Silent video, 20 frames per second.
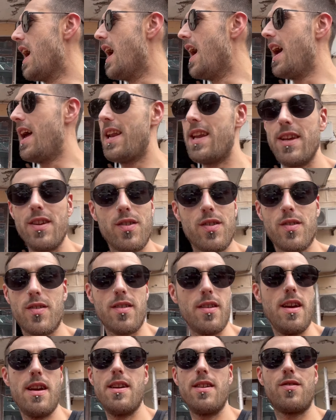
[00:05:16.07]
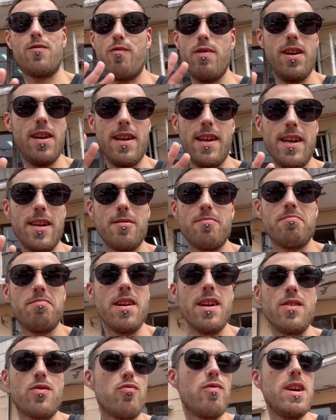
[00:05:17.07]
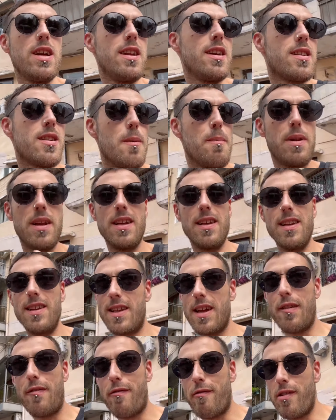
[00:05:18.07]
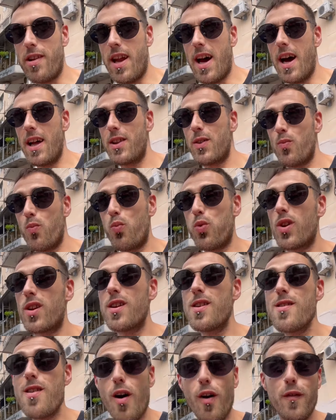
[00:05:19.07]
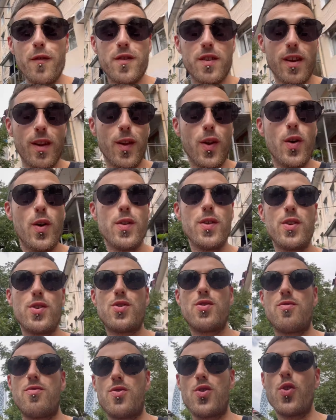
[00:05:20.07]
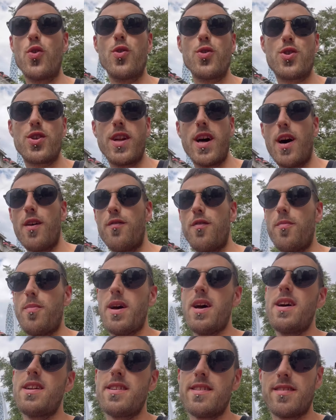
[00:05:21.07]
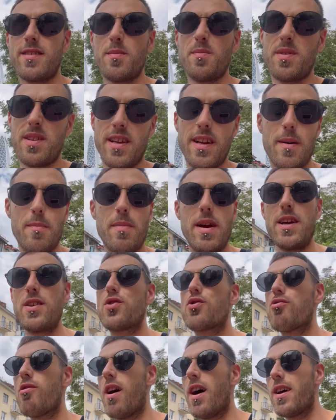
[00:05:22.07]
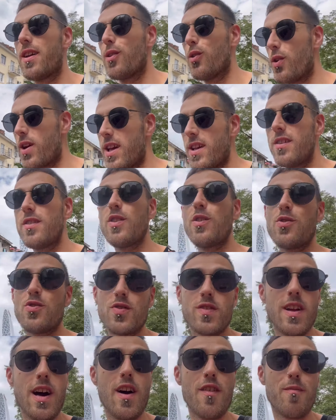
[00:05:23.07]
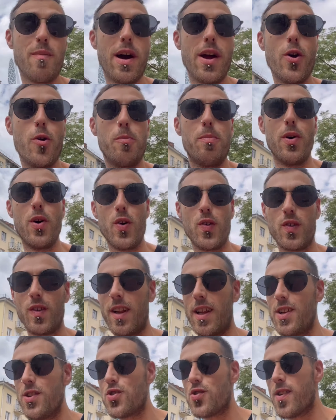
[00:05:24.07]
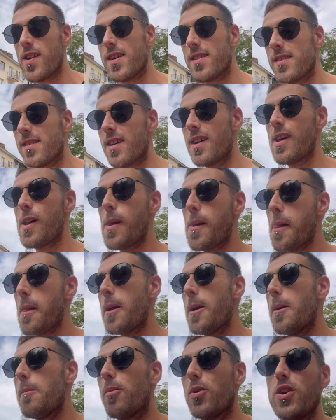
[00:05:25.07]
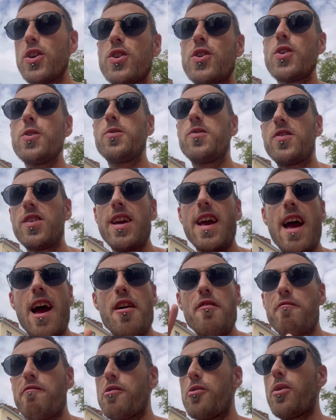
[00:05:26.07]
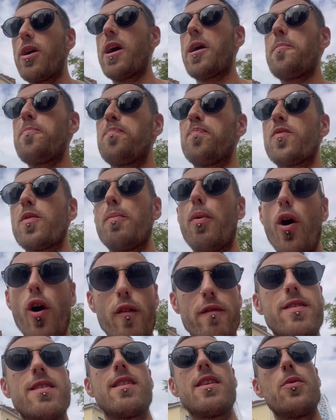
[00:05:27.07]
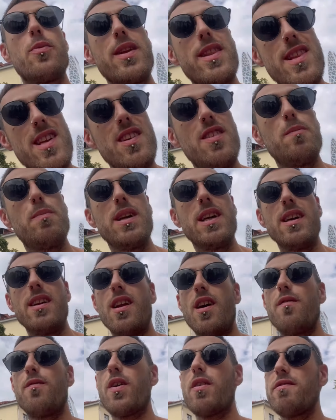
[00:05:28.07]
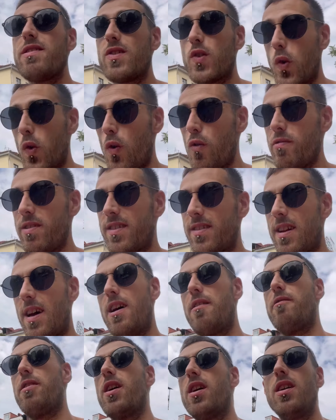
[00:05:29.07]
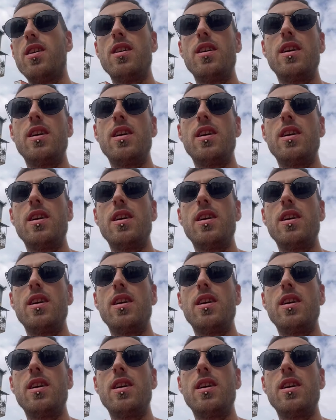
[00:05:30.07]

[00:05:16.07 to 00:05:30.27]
and it's really completely different. I would love to learn the Georgian alphabet, and it's something I may try and look into just out of my own personal interest. But you do see it everywhere. But obviously, with this being a very tourist area,